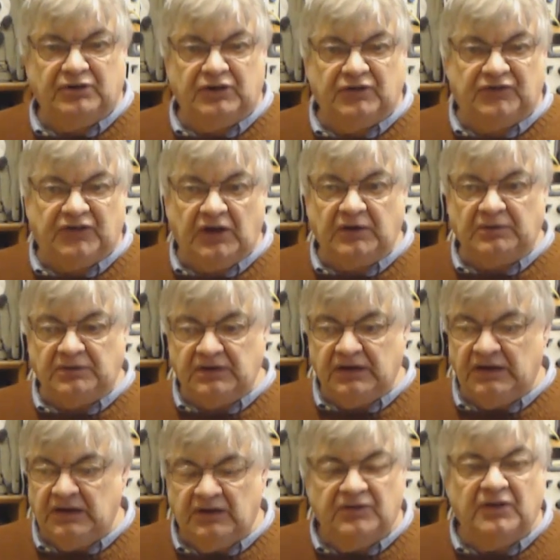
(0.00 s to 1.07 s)
on your
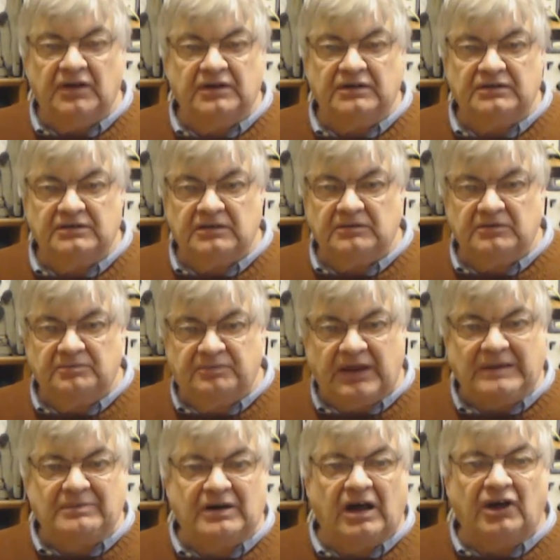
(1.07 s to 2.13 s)
phone that
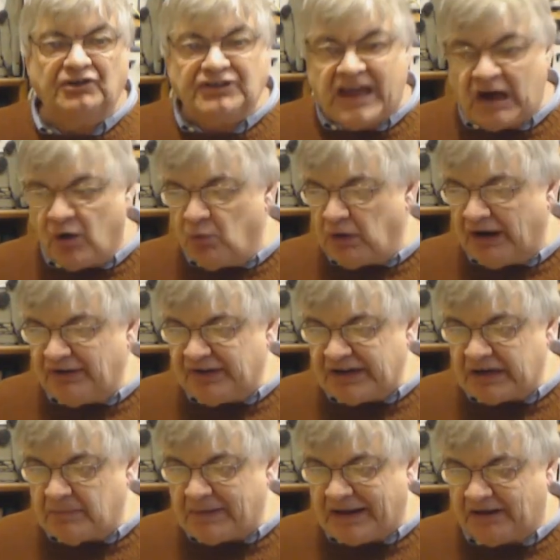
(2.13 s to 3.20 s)
people aren't now
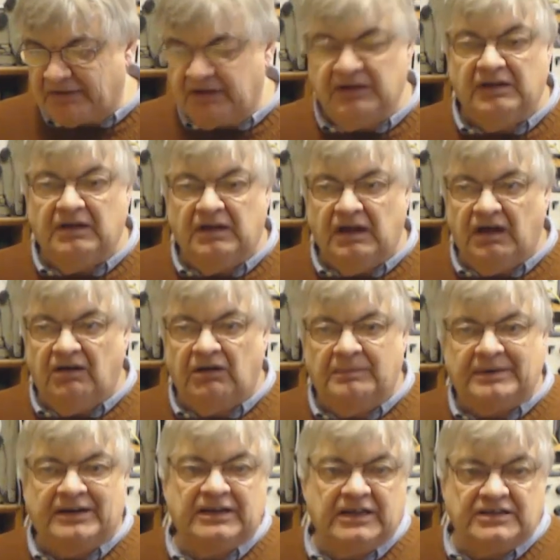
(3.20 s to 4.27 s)
worrying about, oh,
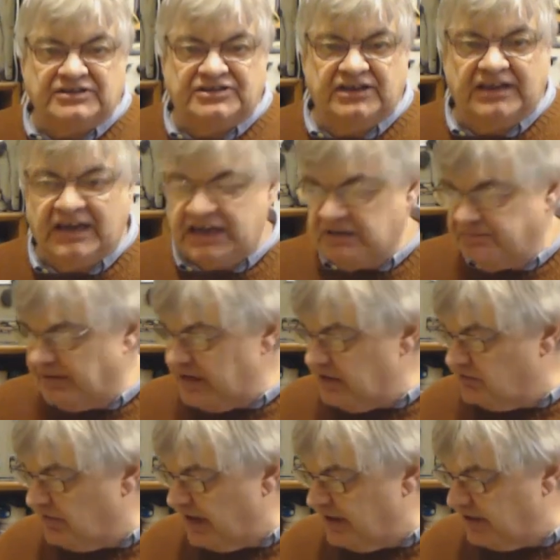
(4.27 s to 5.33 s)
I better get a
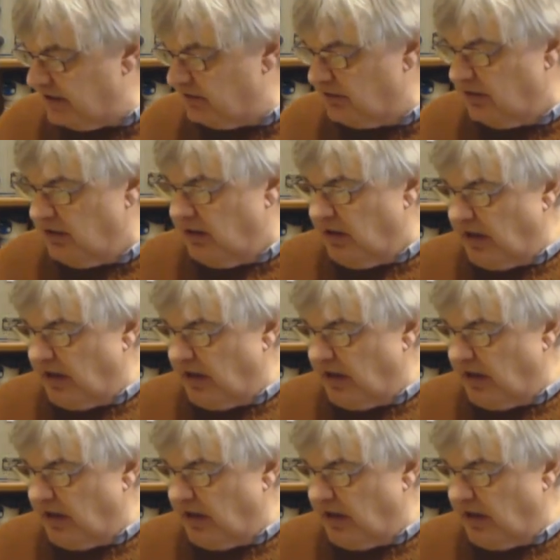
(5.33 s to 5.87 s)
DAB radio.